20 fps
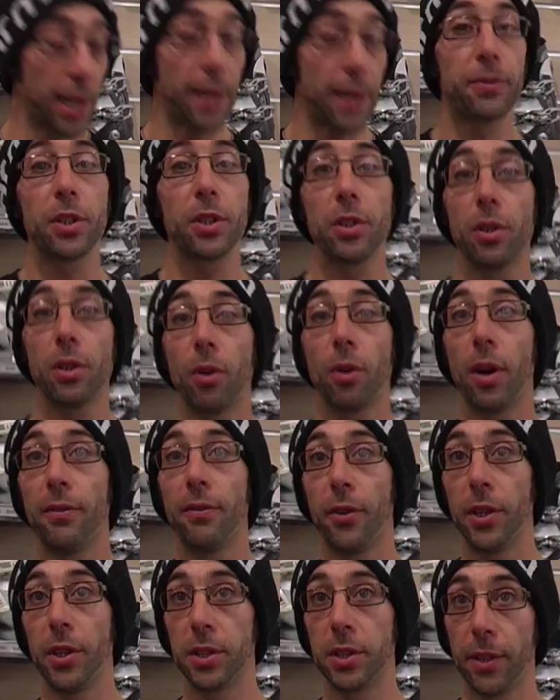left and your right
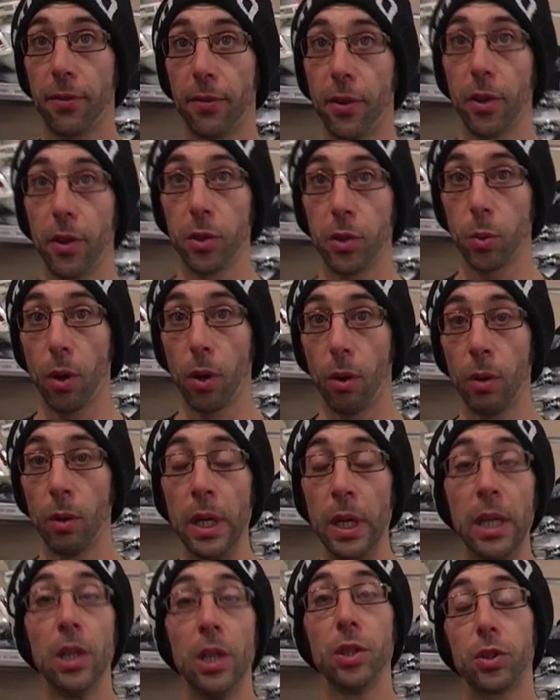foot is different as well.
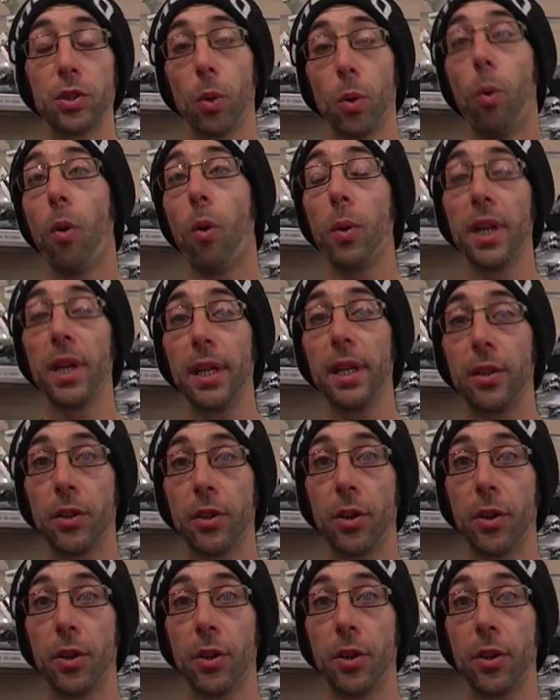So what we need to